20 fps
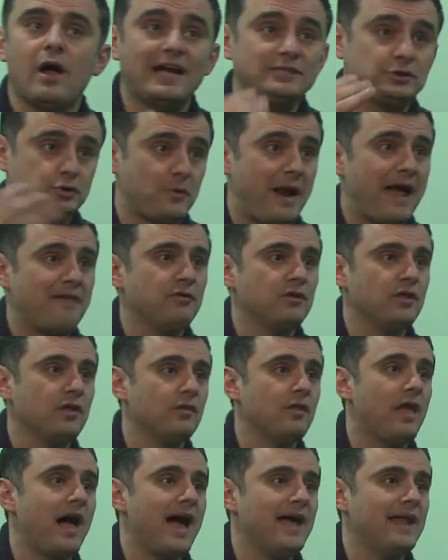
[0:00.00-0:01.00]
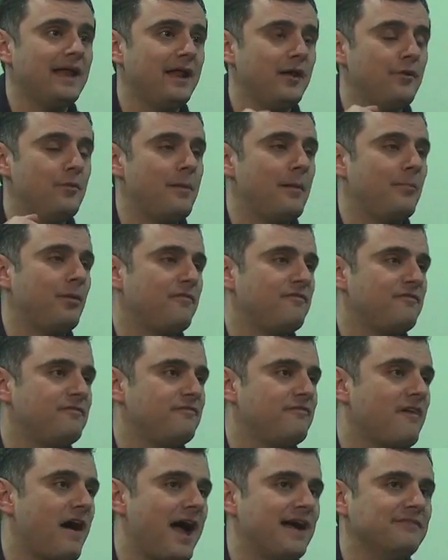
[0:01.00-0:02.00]
I travel a lot, and I
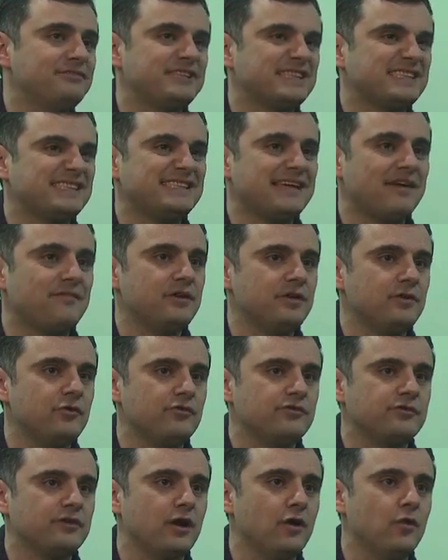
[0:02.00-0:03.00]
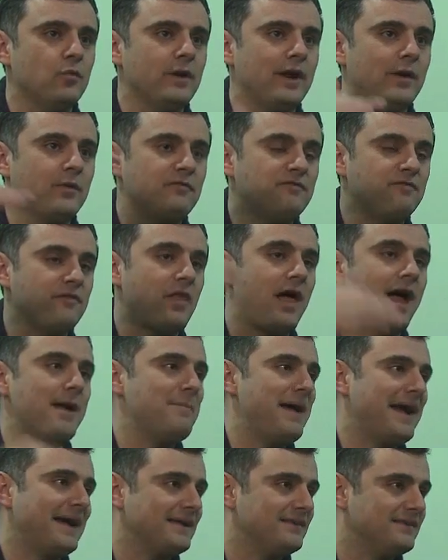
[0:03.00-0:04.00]
remember 5, 6, 7 years ago when I would fly
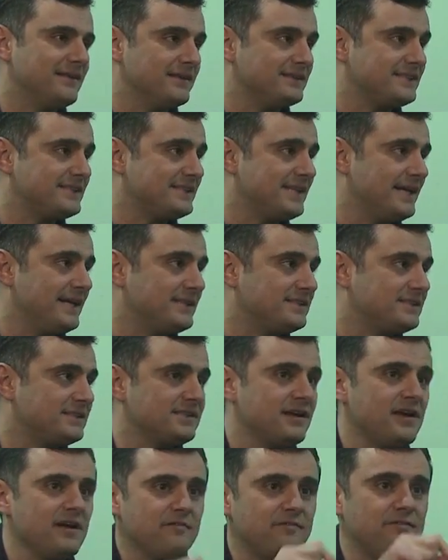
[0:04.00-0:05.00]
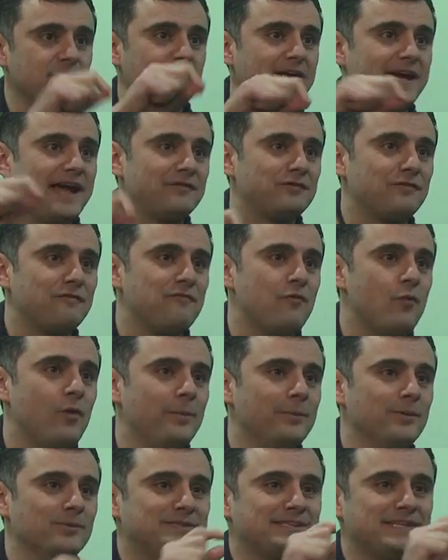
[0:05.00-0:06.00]
back into the States filling out the
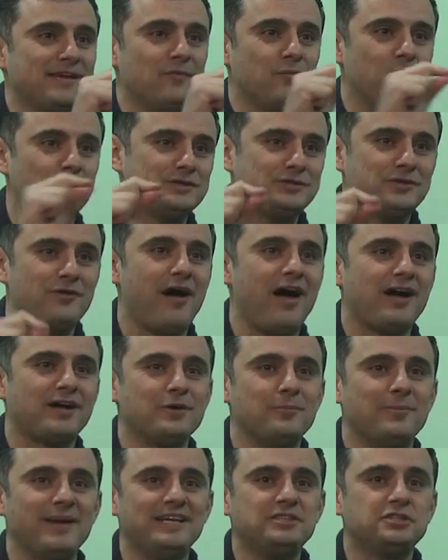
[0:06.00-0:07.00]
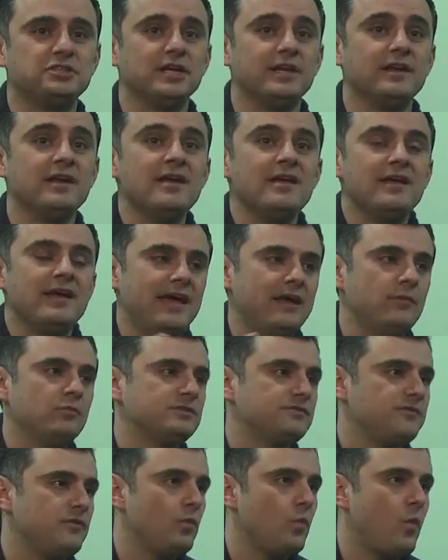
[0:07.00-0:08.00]
form, it would say, what's your occupation? And it
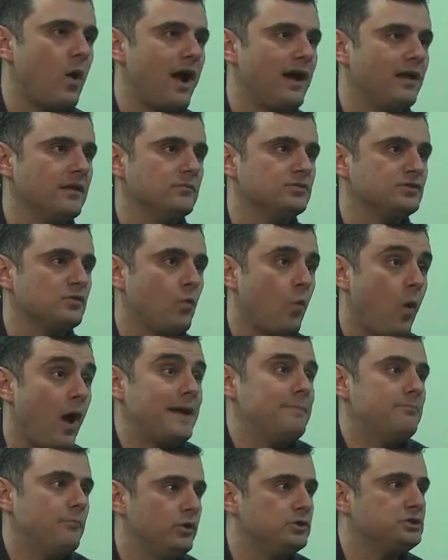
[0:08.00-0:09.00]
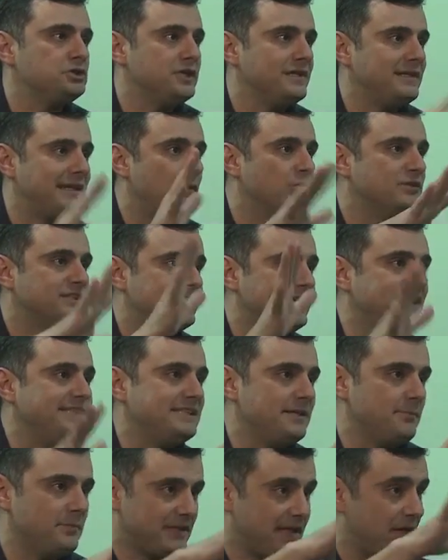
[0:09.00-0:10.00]
was for a while, it was a wine merchant, that was
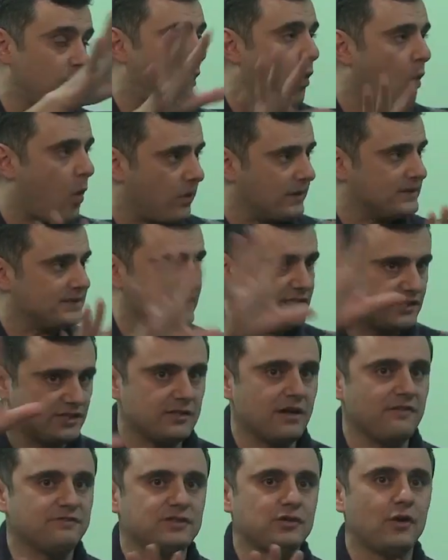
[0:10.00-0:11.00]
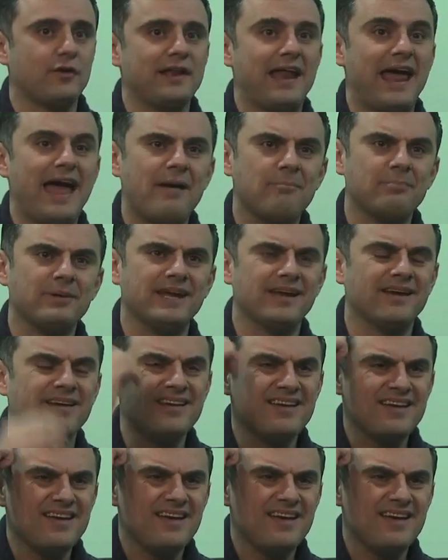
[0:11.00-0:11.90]
easy, but then all as this stuff started happening,